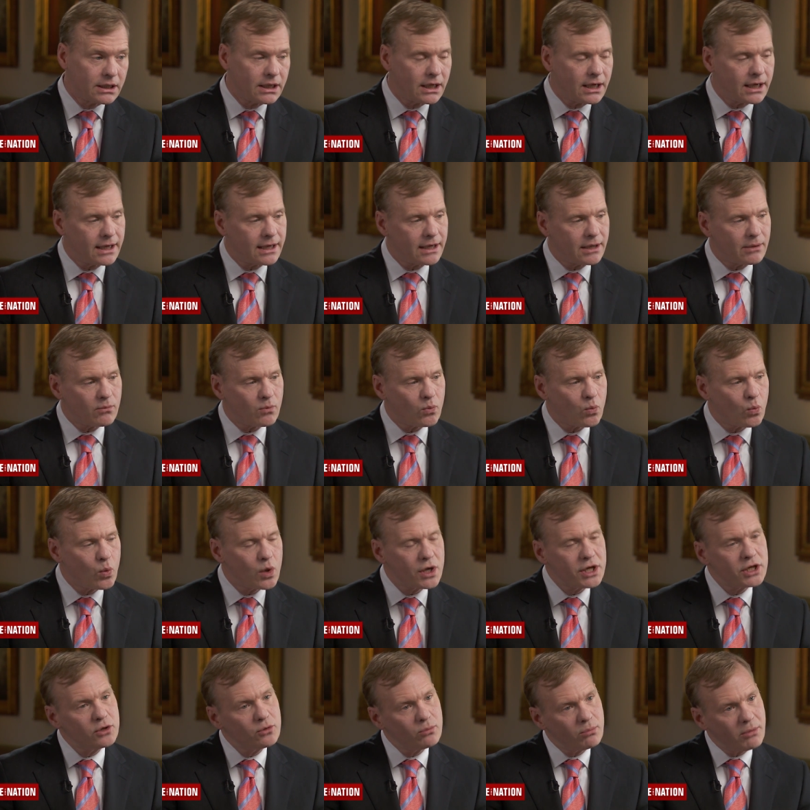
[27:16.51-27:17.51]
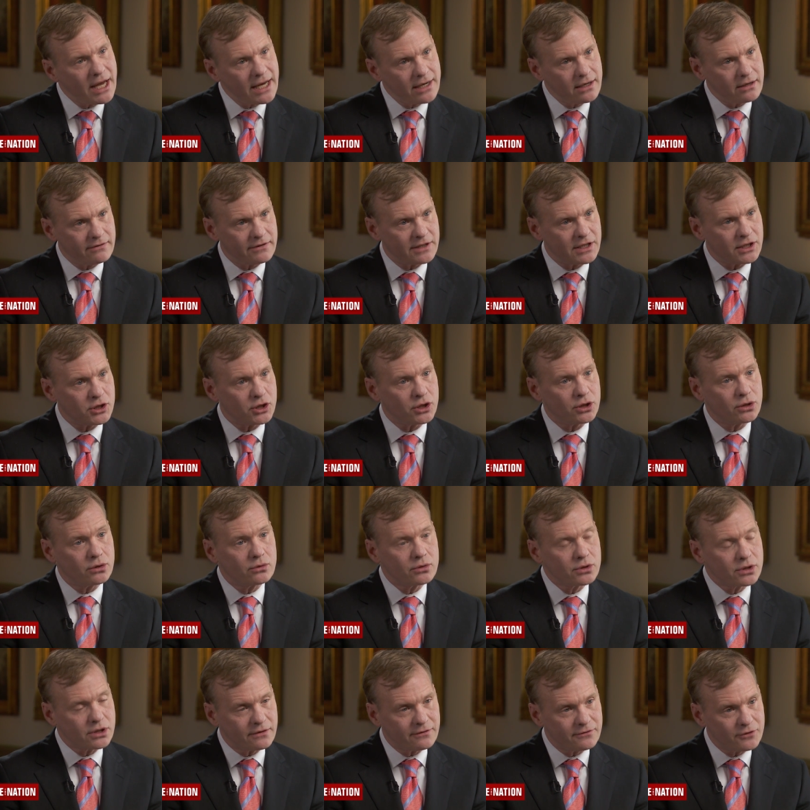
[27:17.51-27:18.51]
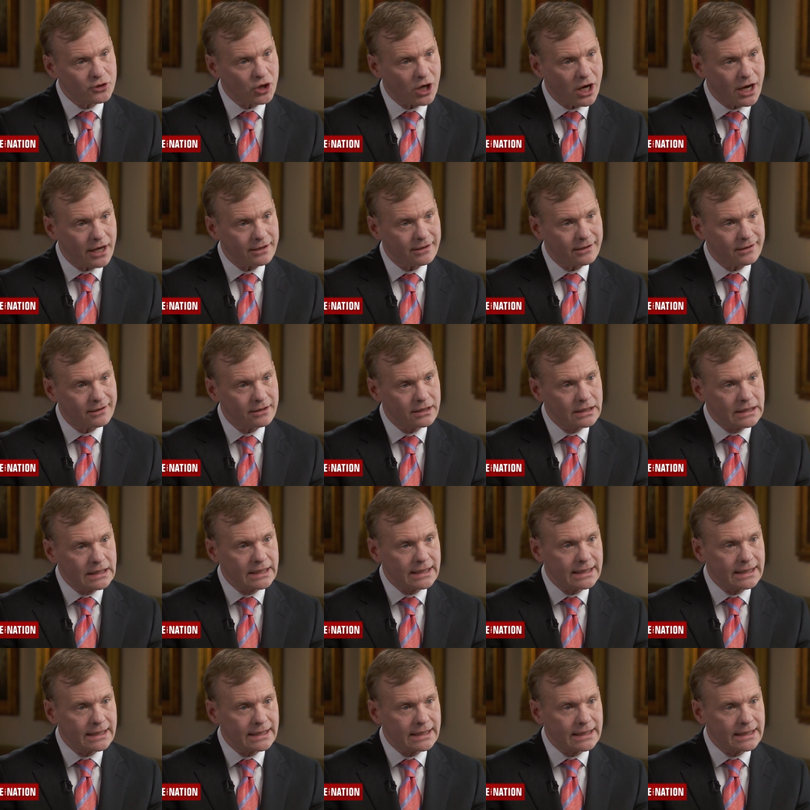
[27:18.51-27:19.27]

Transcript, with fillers: Um, what do you make of his use of China?